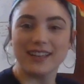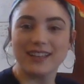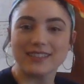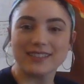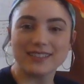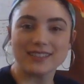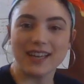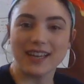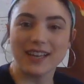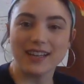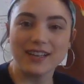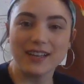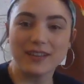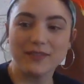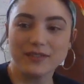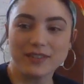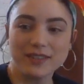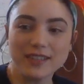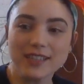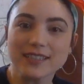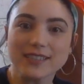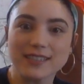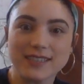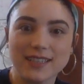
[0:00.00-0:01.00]
it's not enough
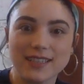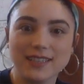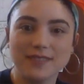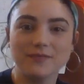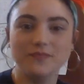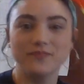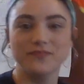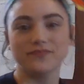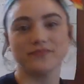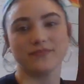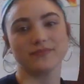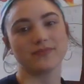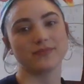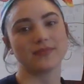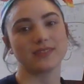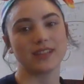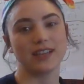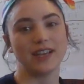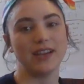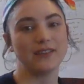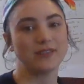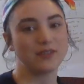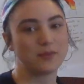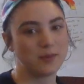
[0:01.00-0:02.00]
to listen.
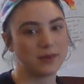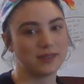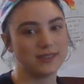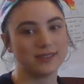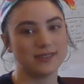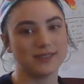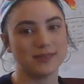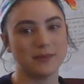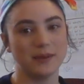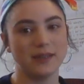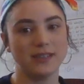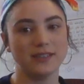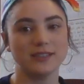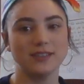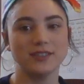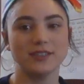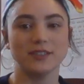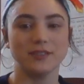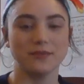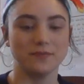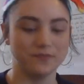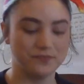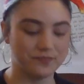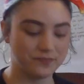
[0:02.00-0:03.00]
You have to participate,
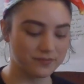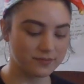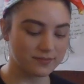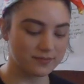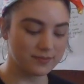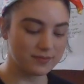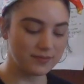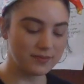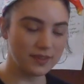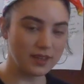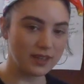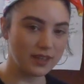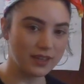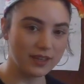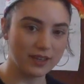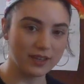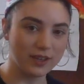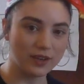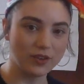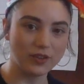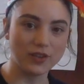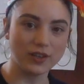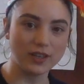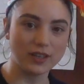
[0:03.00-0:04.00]
too. You
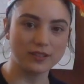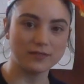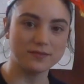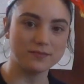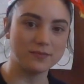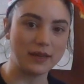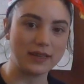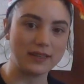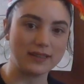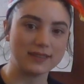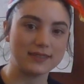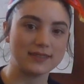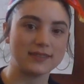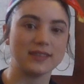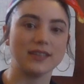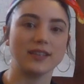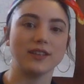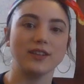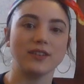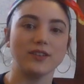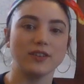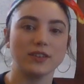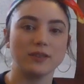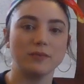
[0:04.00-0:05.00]
don't learn by
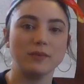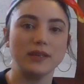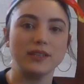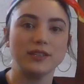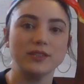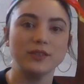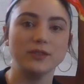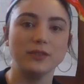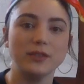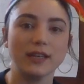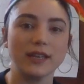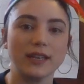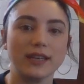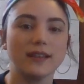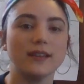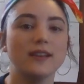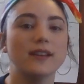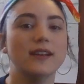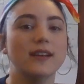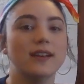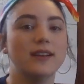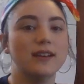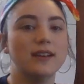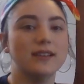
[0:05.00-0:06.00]
listening, you learn by doing.
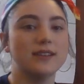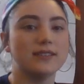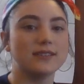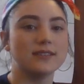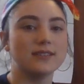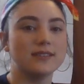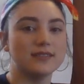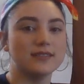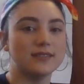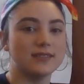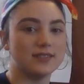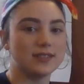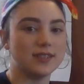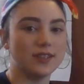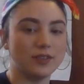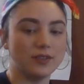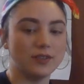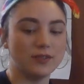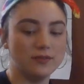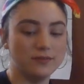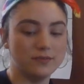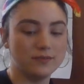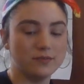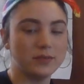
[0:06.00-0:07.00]

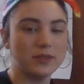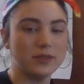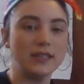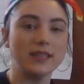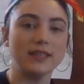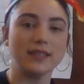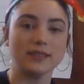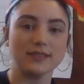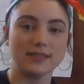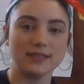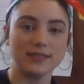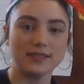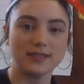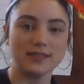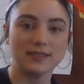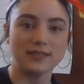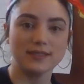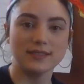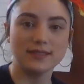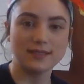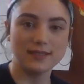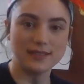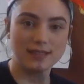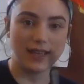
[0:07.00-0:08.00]
So please,
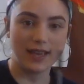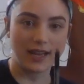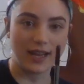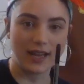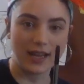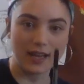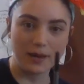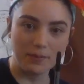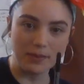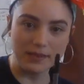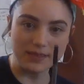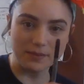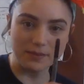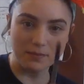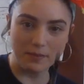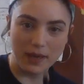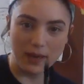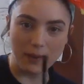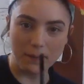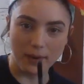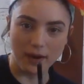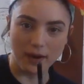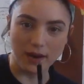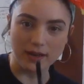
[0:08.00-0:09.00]
take out a piece of
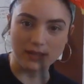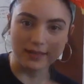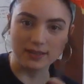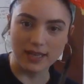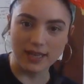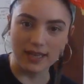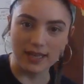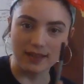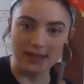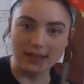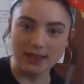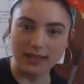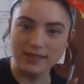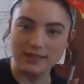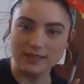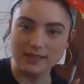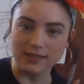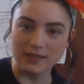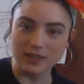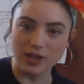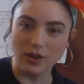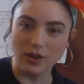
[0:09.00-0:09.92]
paper and take these